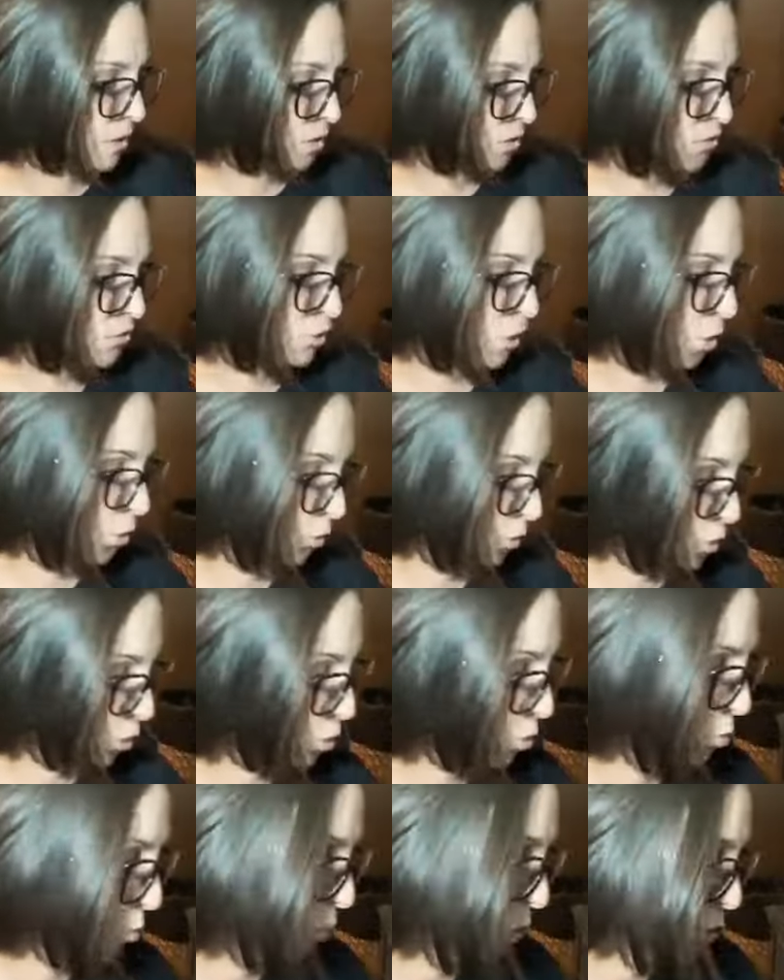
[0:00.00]
So
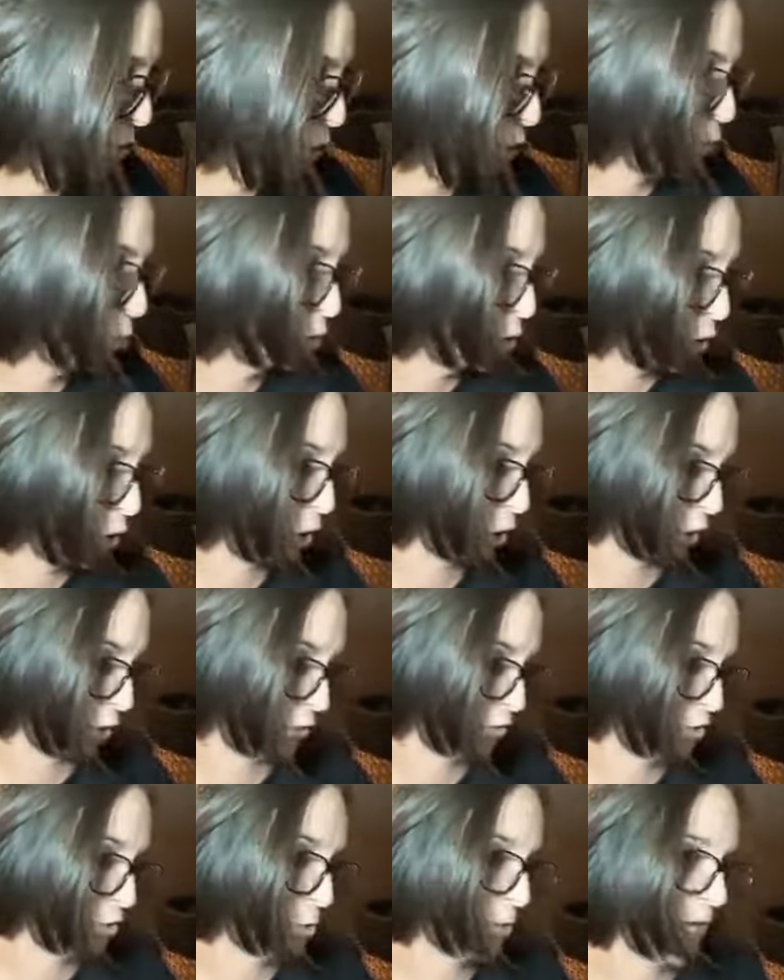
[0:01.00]
you
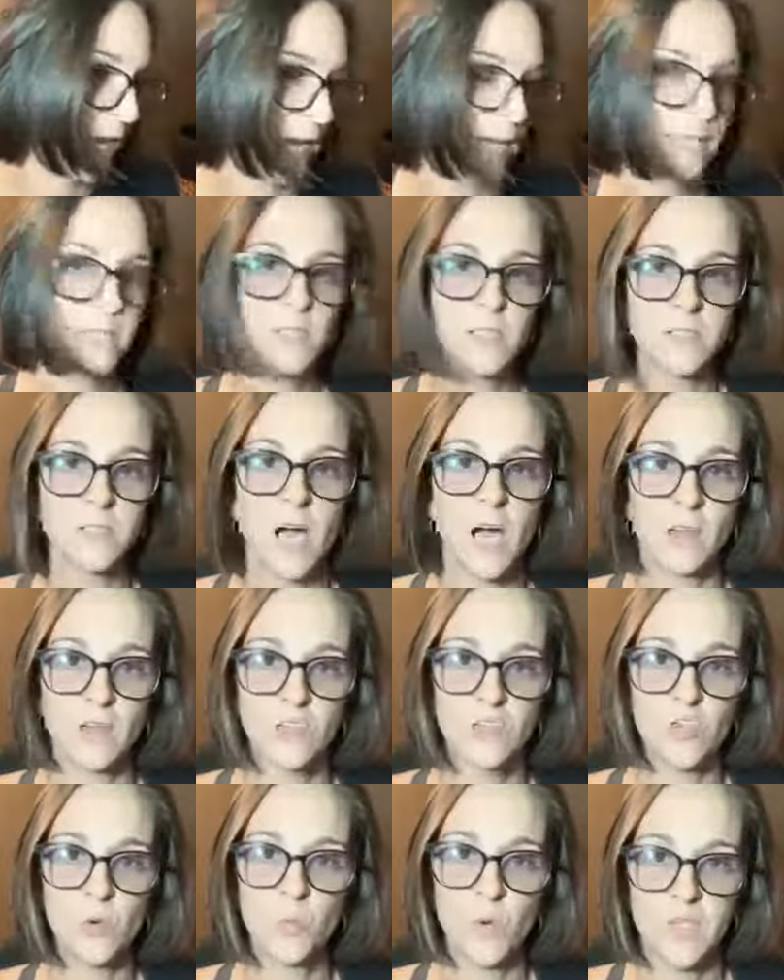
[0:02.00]
learned, you gained
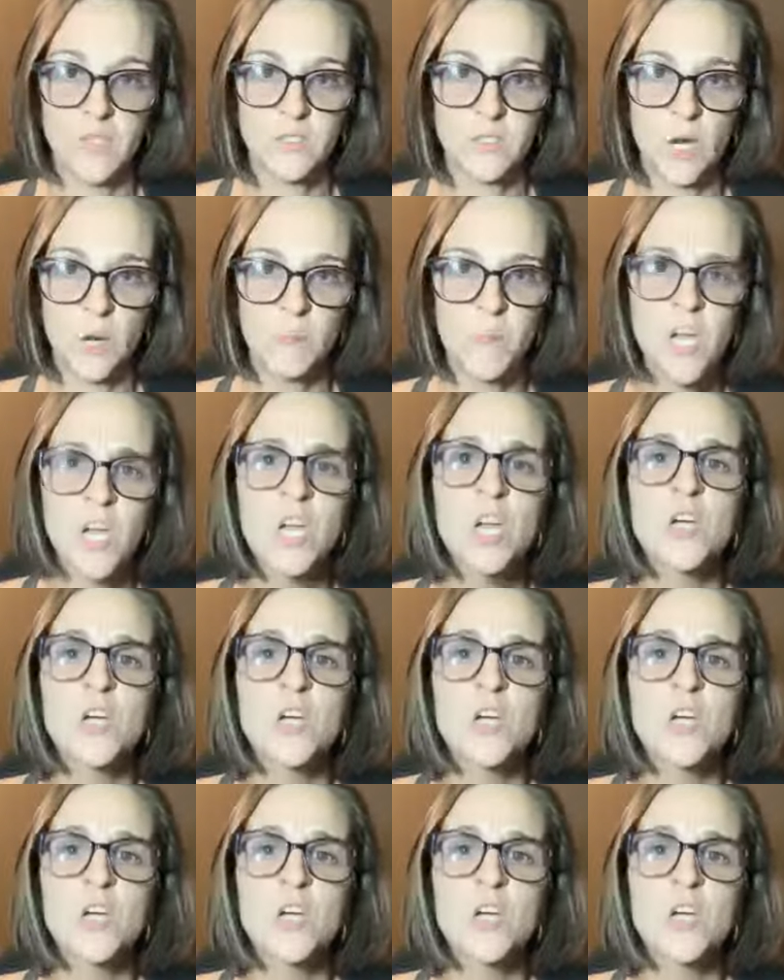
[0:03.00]
knowledge and wisdom.